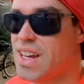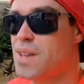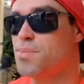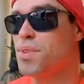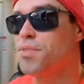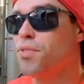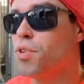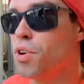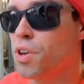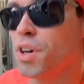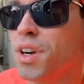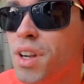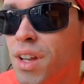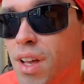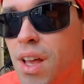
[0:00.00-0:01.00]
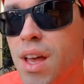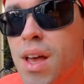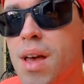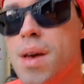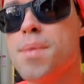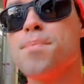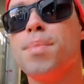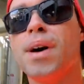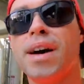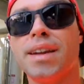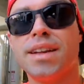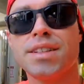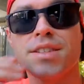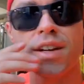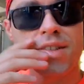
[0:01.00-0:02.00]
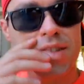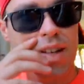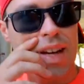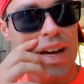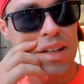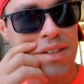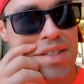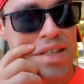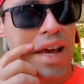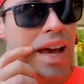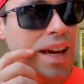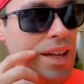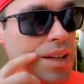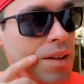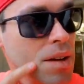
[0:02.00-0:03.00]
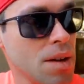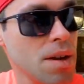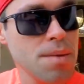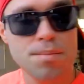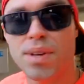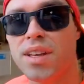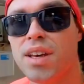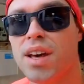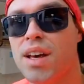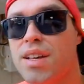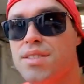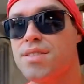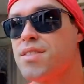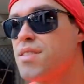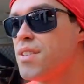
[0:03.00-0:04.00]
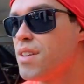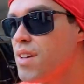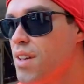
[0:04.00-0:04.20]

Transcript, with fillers: that before, but it's also kind of sad because